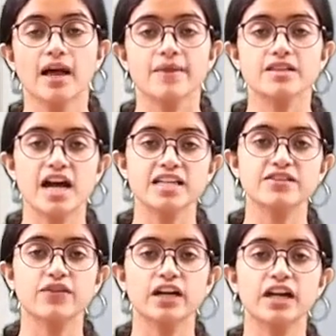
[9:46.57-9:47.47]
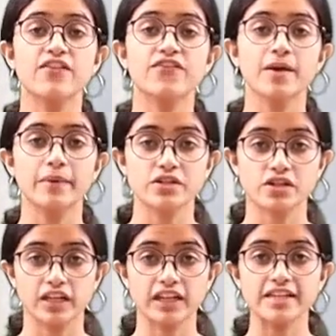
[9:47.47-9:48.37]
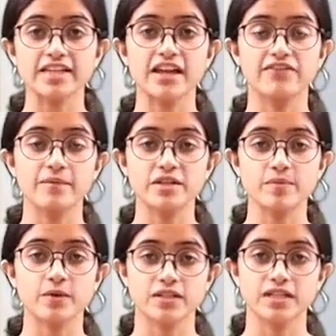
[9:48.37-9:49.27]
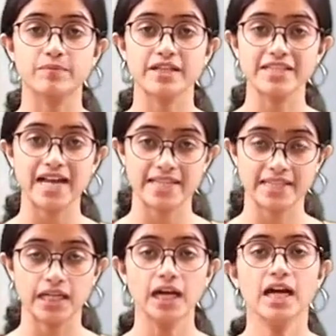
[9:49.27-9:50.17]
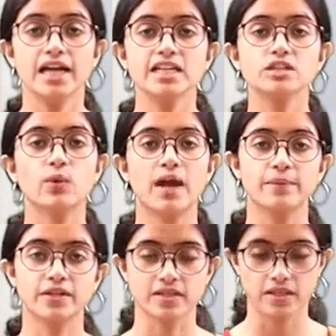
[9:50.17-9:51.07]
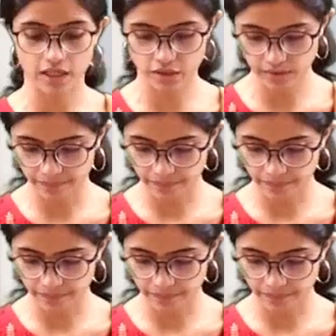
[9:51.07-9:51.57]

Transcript: the chances for an inflammatory, that is the inflammatory process breast cancer, is 1%.